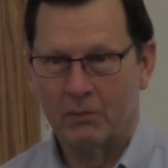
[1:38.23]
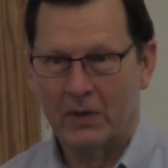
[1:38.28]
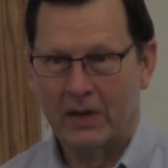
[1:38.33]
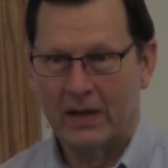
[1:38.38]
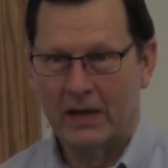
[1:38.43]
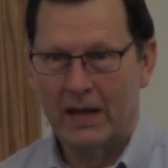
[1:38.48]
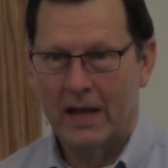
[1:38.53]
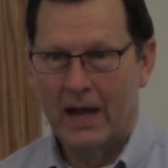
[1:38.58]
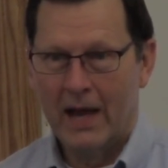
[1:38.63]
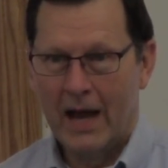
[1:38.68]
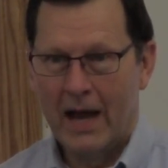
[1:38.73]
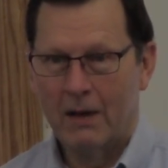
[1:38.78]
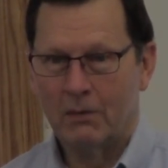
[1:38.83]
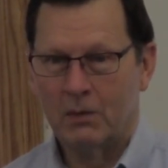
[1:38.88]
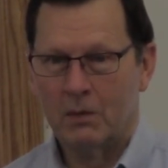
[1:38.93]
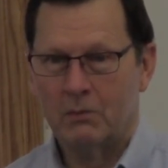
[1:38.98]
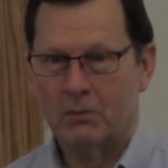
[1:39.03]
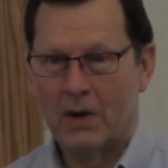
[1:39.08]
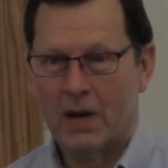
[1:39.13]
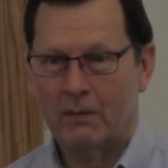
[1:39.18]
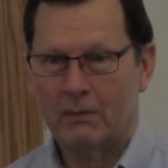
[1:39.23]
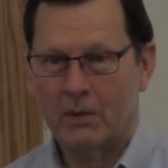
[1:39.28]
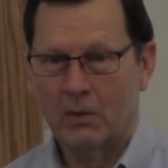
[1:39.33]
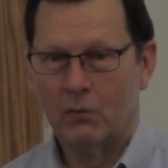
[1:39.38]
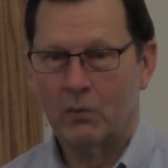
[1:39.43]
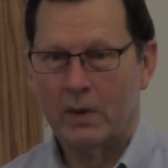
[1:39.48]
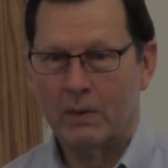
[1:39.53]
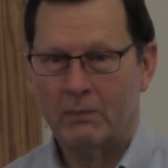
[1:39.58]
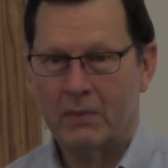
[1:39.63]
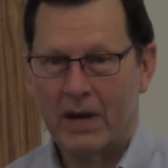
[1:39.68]
But I would probably
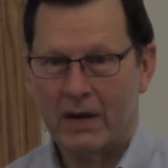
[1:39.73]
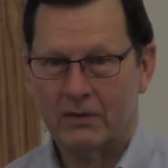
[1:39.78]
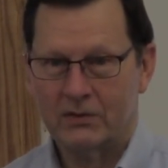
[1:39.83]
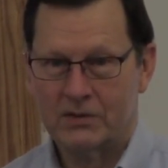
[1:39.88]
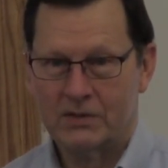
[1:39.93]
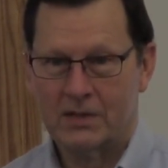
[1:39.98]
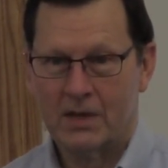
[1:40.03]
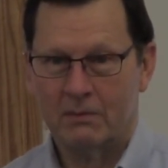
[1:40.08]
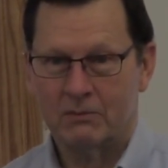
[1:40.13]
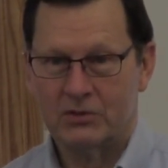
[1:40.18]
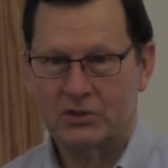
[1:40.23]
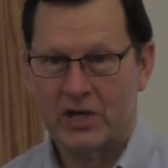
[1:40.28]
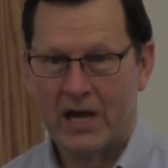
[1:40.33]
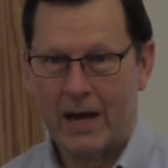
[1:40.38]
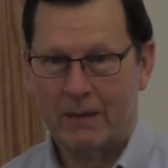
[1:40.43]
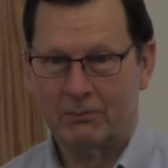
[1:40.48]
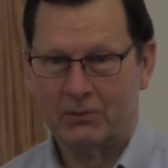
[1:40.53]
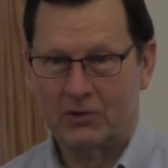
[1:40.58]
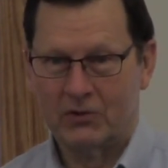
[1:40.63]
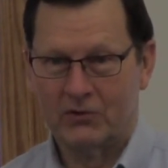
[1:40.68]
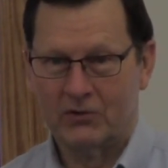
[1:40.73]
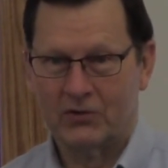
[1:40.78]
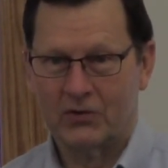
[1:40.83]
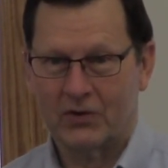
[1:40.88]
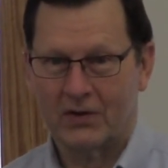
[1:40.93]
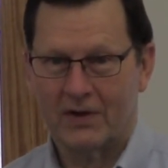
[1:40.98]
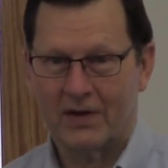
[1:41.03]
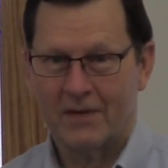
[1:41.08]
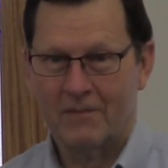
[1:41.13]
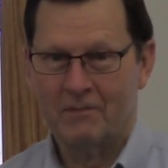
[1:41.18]
rip out some chapters.
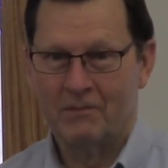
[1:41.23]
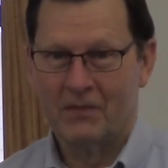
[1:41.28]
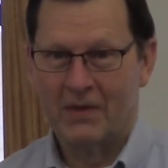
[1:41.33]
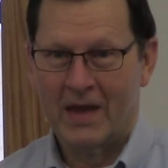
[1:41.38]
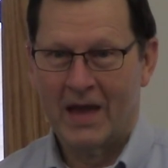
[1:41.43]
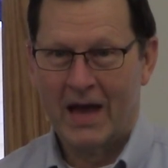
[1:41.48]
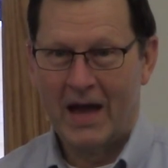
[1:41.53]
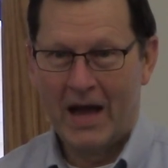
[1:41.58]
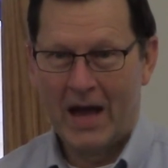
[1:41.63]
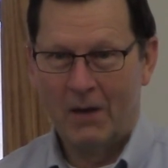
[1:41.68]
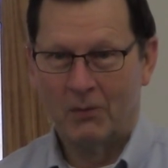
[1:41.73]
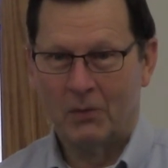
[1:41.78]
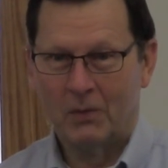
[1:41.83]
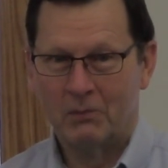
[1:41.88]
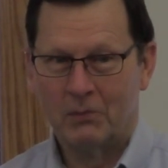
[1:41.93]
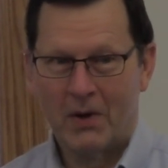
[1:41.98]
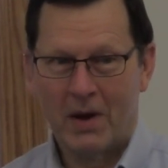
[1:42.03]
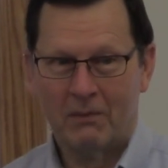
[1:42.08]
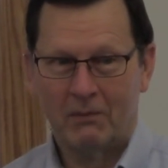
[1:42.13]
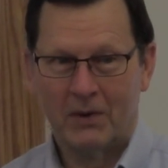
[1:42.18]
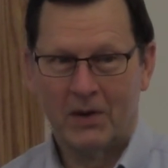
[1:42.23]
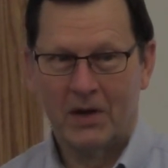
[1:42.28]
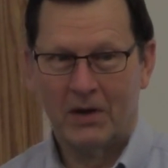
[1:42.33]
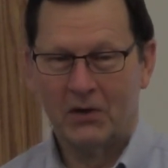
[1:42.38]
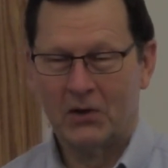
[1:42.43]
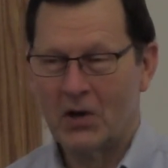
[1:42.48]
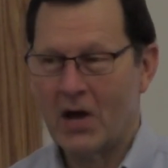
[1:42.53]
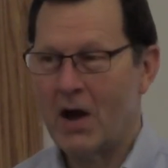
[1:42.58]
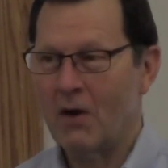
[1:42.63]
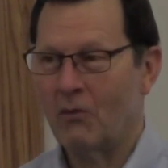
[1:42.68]
I would probably
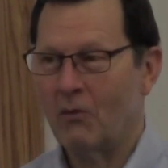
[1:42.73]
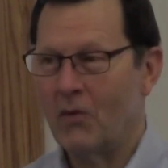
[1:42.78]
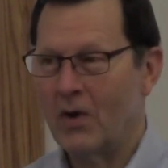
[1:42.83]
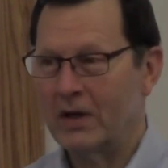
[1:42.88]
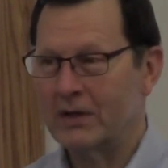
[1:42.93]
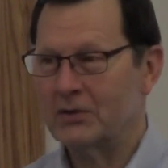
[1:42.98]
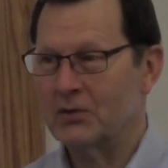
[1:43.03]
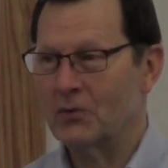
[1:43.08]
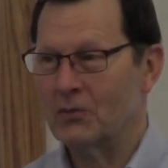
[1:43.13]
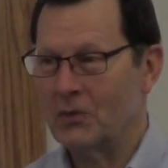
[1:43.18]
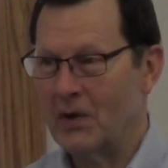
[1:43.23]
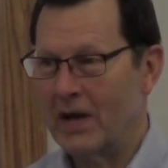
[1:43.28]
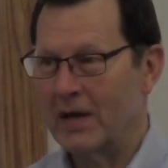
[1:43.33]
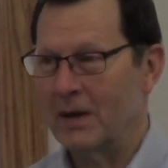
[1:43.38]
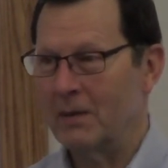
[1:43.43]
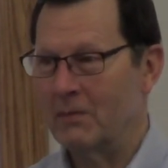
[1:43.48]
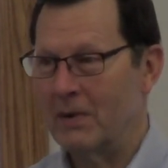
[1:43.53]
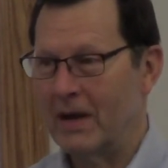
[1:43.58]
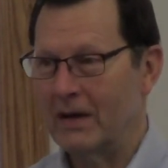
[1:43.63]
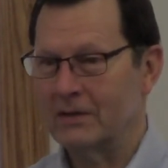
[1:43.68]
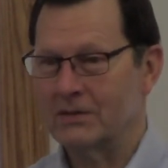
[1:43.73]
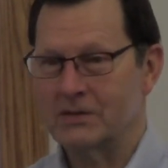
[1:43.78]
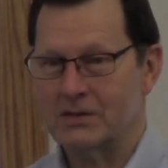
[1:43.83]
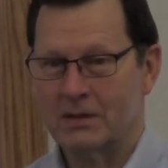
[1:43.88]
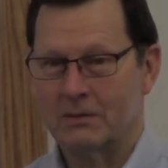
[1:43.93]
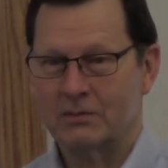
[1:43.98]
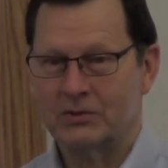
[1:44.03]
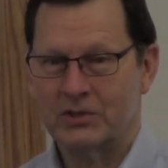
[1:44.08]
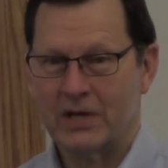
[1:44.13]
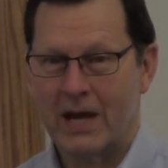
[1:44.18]
not want to write about
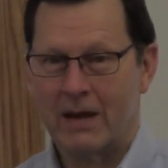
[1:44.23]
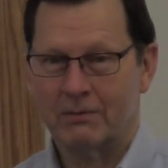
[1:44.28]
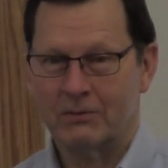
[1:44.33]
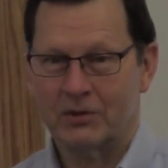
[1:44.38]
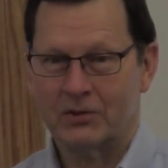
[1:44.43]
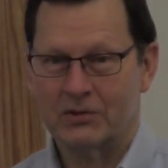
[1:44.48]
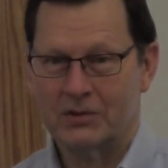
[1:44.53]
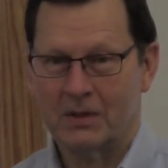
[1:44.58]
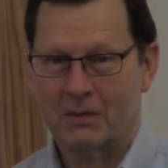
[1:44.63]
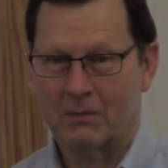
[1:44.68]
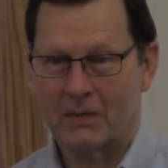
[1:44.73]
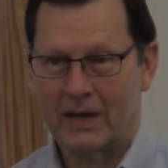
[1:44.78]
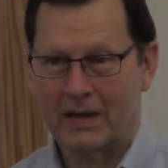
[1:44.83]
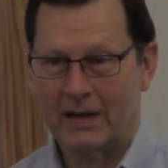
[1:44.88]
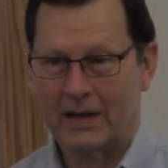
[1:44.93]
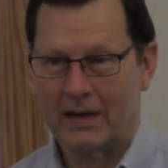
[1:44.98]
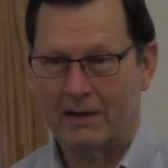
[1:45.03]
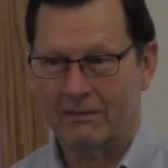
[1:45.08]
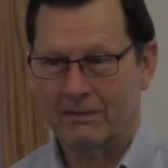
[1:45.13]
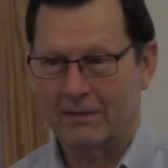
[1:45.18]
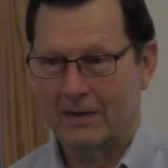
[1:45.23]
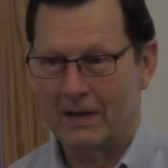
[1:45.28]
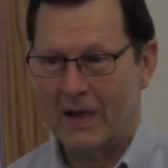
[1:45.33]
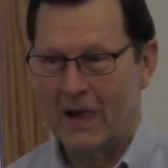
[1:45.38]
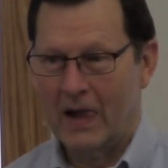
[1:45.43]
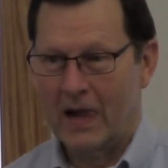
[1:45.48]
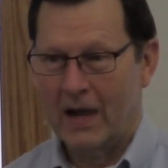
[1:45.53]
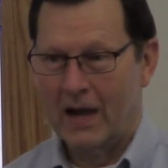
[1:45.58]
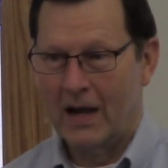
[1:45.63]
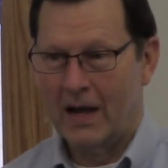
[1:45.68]
some chapters in my life.
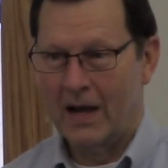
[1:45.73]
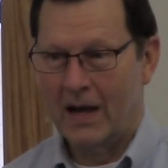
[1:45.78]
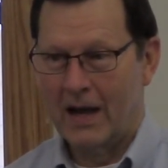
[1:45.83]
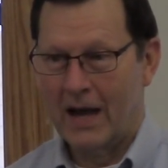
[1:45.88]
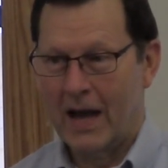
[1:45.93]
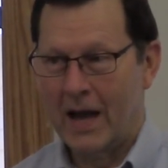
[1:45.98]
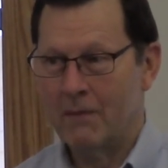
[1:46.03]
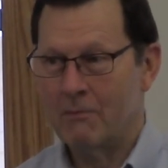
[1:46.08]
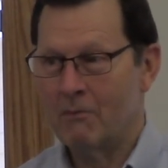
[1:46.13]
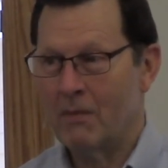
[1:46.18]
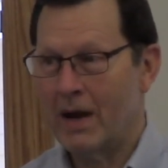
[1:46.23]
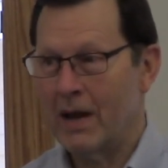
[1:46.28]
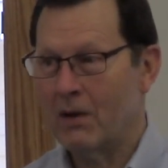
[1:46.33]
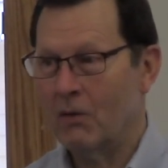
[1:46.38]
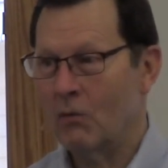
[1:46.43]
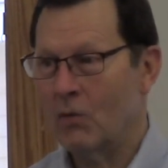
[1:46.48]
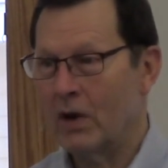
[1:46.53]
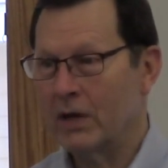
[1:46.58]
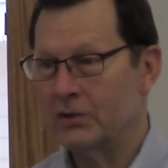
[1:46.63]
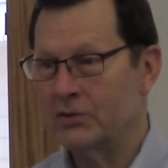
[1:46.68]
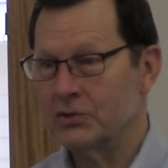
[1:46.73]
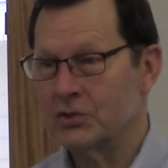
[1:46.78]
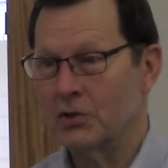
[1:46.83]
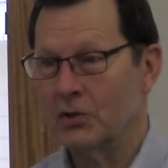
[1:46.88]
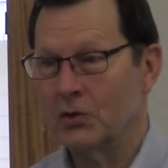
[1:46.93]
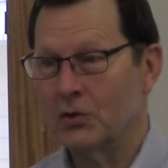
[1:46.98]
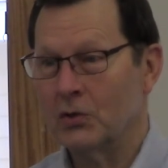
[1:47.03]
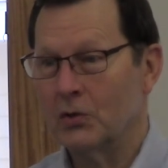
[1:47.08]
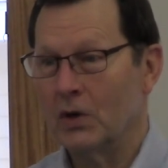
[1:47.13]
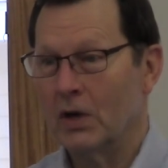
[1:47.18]
Uh, I might want
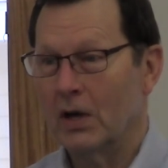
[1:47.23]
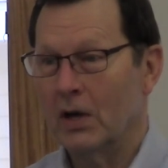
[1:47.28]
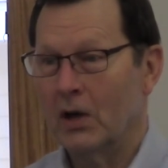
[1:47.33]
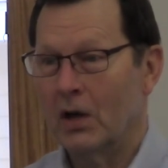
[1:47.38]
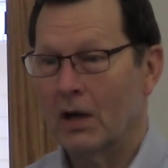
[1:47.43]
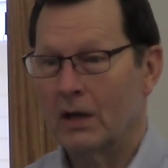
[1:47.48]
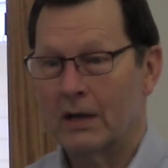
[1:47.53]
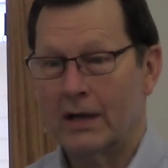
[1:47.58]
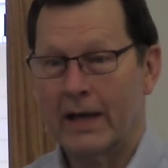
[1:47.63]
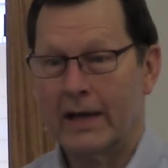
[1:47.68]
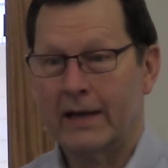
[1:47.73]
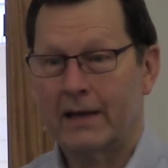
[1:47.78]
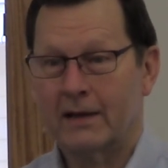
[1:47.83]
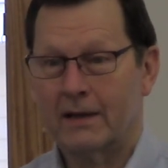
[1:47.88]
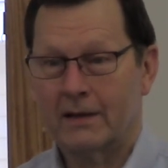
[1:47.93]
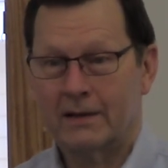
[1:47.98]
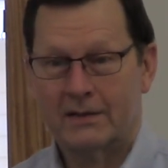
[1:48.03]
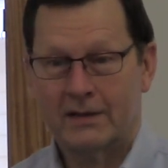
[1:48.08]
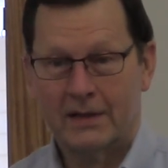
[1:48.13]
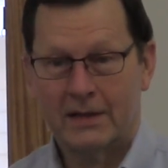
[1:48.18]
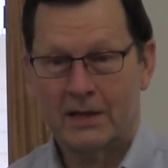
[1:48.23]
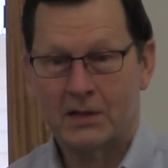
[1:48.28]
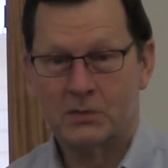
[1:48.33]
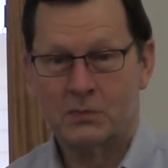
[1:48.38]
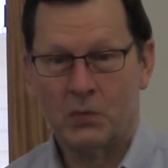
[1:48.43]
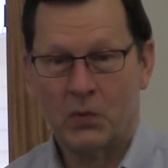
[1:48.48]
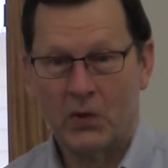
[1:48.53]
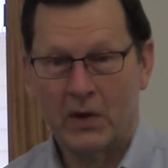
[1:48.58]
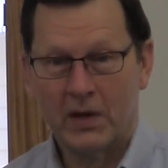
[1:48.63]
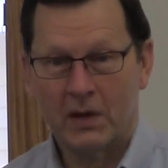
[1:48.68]
to, like to this
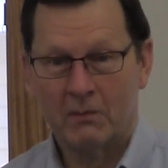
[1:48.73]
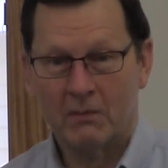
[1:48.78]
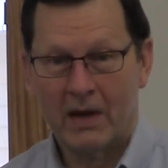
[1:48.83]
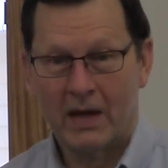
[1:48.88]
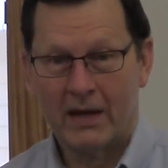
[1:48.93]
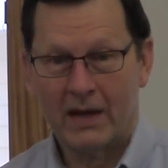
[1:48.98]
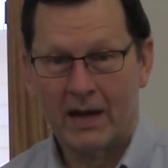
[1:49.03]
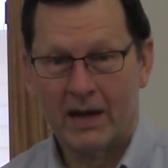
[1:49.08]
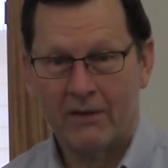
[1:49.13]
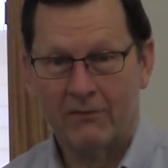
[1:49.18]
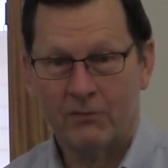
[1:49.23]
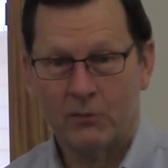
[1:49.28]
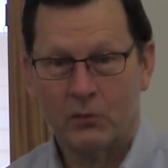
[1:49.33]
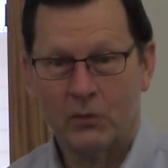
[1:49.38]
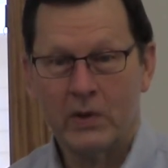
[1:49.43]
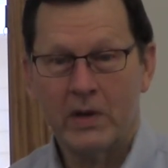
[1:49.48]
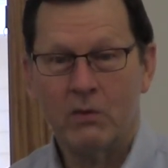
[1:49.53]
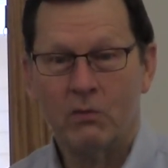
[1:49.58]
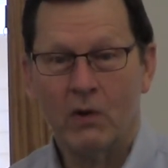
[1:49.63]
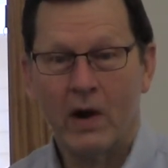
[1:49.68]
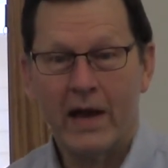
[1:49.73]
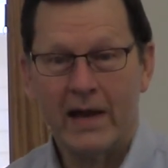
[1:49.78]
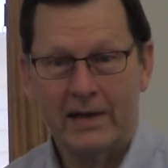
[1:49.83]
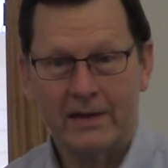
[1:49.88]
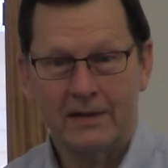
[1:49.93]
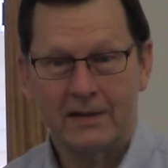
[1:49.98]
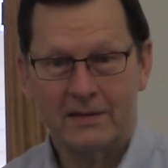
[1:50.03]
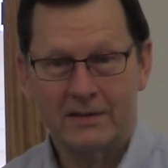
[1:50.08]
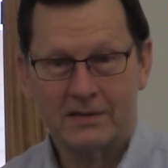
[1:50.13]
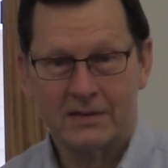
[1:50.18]
point in my life, rewrite
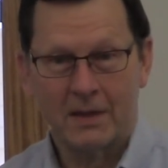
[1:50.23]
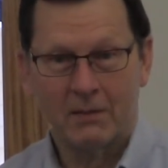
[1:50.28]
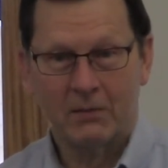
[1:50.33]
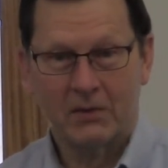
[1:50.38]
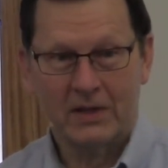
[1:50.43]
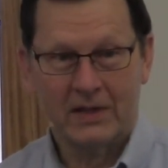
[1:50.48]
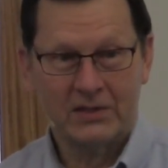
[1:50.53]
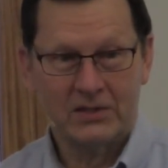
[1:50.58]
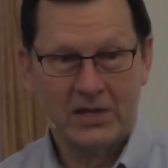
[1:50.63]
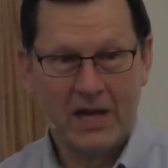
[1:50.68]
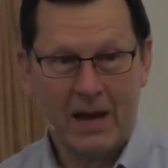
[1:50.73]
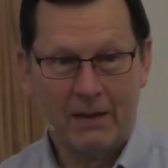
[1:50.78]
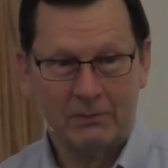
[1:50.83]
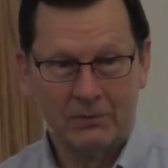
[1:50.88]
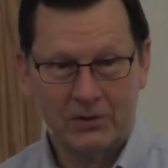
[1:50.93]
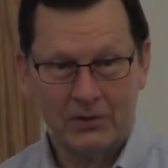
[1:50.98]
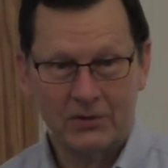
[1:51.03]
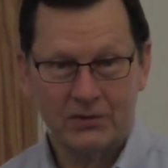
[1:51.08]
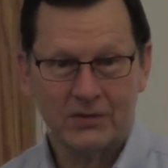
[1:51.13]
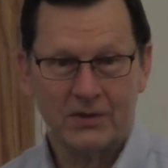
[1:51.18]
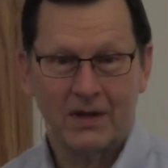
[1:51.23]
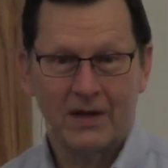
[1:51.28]
some of the chapters.